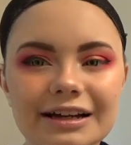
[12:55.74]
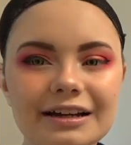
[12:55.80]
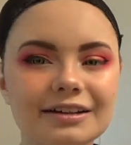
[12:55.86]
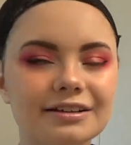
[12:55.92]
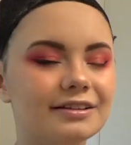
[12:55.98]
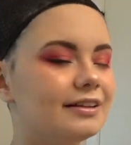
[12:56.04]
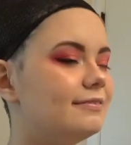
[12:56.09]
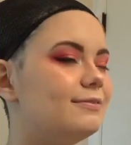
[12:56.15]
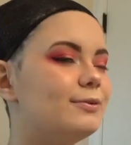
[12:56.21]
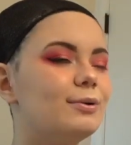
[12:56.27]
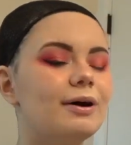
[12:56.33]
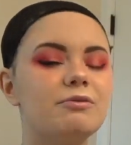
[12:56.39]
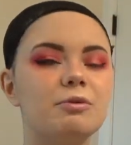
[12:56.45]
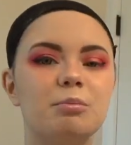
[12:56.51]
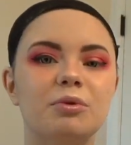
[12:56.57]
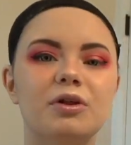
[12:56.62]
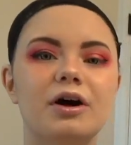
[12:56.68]
If you have
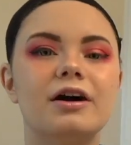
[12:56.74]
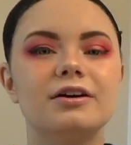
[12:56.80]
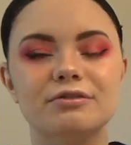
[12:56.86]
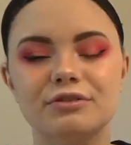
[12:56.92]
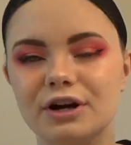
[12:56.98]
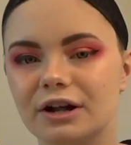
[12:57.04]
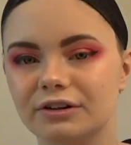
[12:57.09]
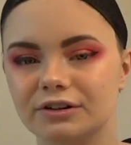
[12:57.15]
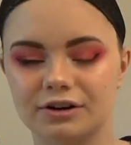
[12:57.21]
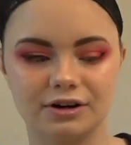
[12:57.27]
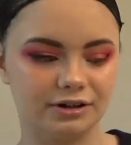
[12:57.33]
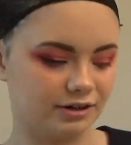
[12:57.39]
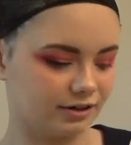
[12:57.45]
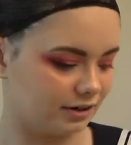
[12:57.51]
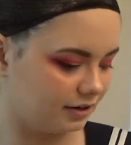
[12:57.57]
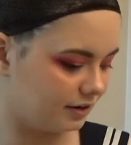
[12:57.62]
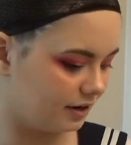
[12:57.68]
a block of color on
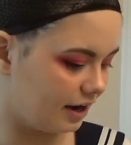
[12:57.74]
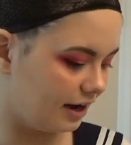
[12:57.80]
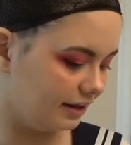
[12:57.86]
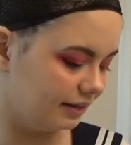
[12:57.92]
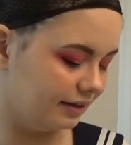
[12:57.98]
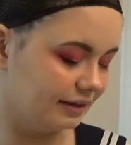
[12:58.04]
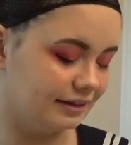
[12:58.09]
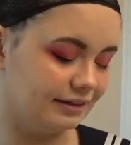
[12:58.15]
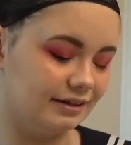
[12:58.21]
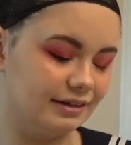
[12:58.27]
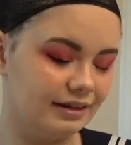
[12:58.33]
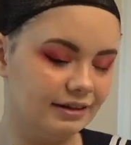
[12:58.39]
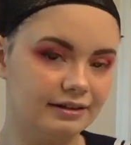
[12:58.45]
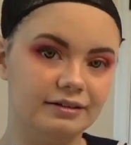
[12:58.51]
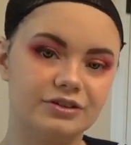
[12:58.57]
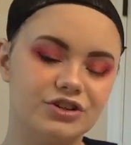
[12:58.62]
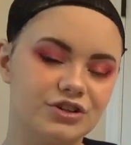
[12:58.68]
your eyelid,
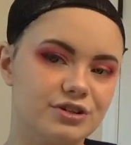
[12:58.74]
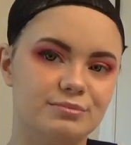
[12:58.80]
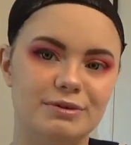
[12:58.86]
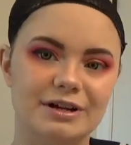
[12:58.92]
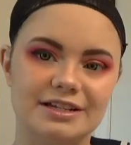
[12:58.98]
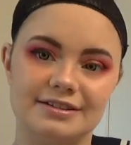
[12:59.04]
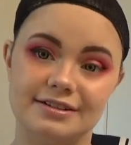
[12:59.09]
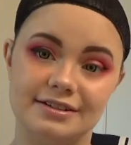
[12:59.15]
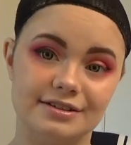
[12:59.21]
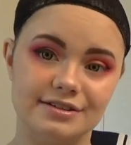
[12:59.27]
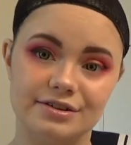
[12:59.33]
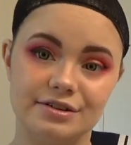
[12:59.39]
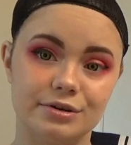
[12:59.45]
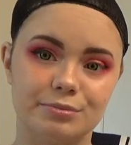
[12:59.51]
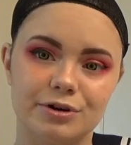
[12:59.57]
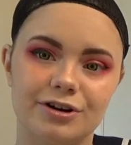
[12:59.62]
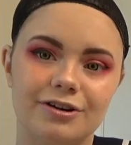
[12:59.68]
it just makes it easier
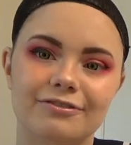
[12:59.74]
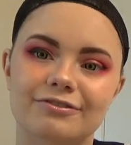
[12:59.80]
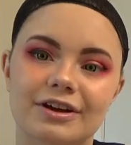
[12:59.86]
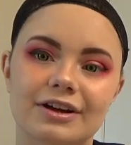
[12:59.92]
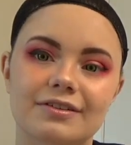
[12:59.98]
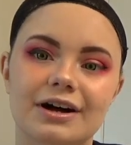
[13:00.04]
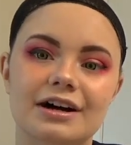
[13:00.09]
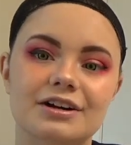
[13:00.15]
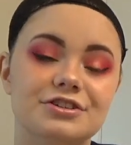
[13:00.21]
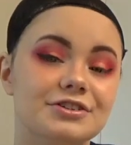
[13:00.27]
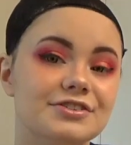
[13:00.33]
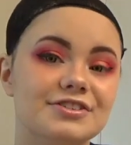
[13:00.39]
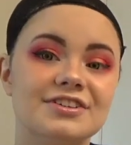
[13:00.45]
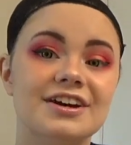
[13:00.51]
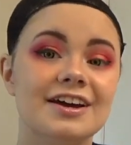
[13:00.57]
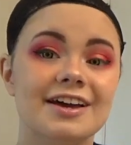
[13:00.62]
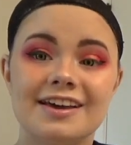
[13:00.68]
to put on fake lashes.
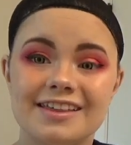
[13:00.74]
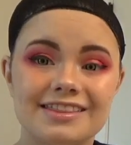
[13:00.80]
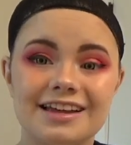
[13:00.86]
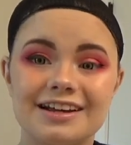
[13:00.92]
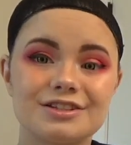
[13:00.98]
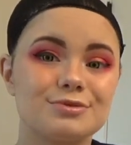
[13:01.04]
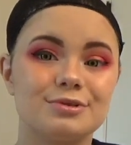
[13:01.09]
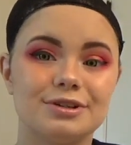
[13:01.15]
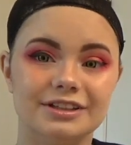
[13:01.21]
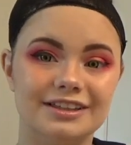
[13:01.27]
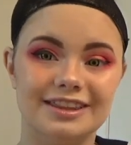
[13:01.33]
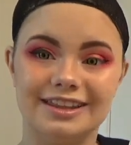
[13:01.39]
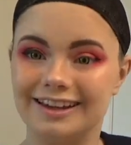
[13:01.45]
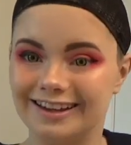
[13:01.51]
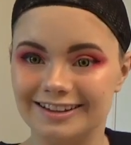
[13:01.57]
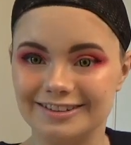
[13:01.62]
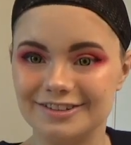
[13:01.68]
That's really
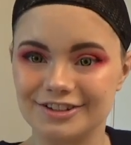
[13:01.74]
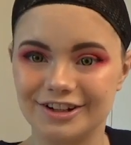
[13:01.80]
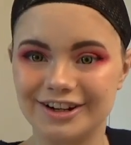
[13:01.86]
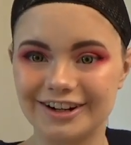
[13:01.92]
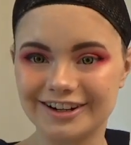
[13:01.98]
the answer.